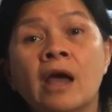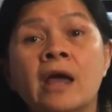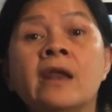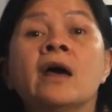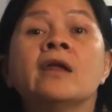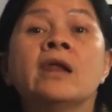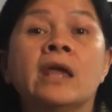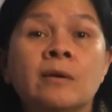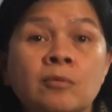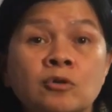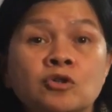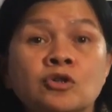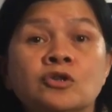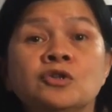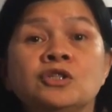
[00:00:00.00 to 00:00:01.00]
and unable
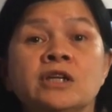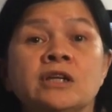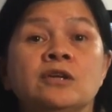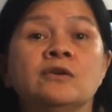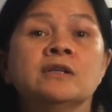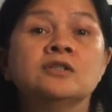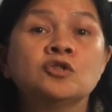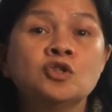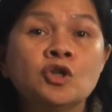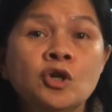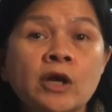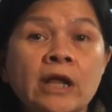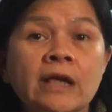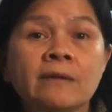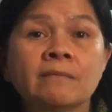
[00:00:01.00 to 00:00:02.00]
to continue his
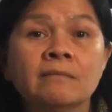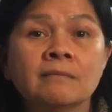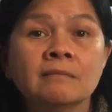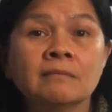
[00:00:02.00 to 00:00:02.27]
journey.